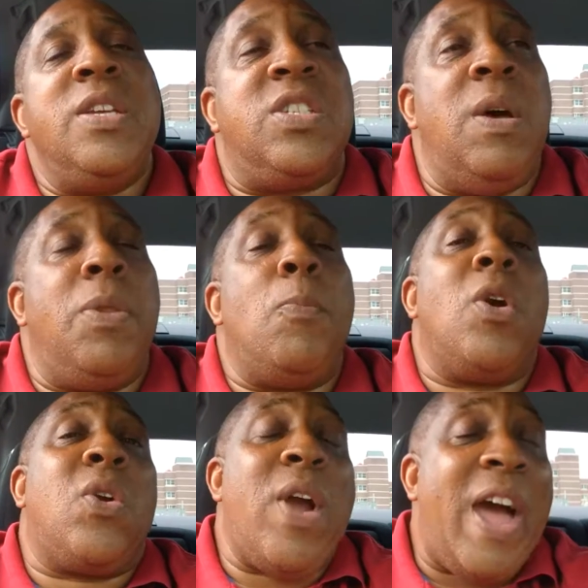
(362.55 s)
Some of the
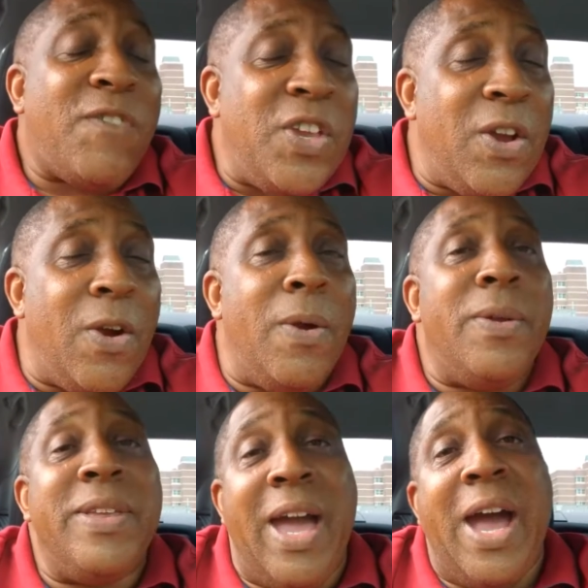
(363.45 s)
more
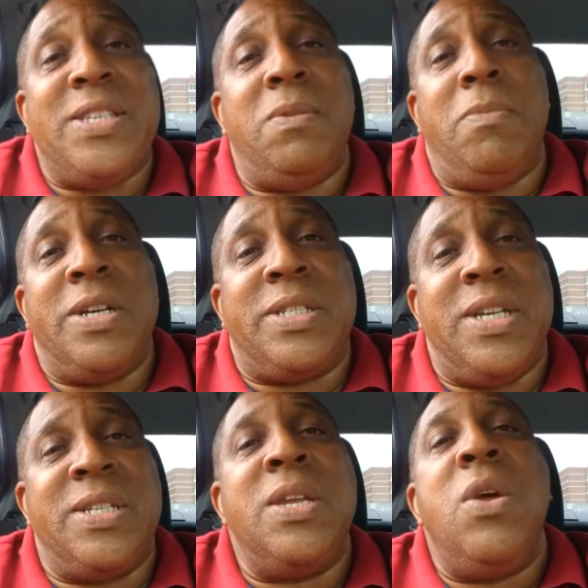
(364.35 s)
craftier guys amongst
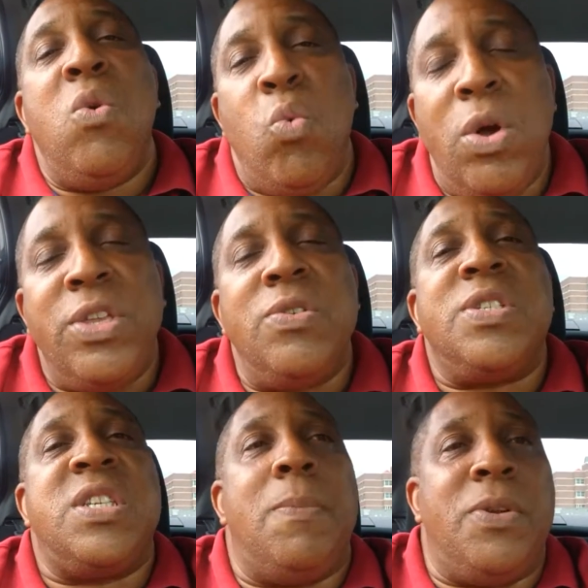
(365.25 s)
us will
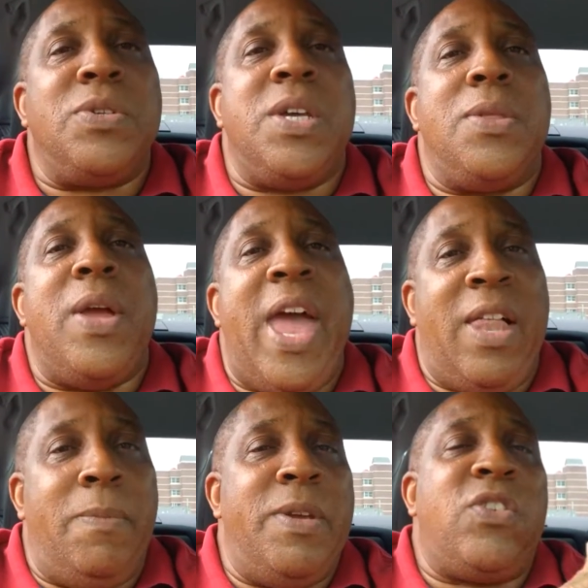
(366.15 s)
use some of those other
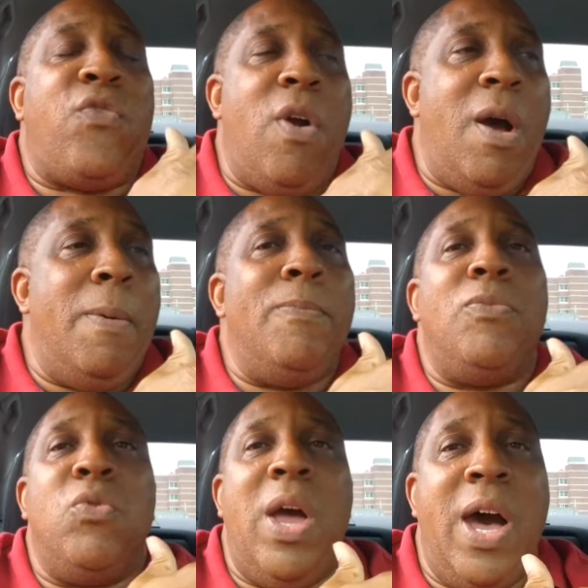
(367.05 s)
elements from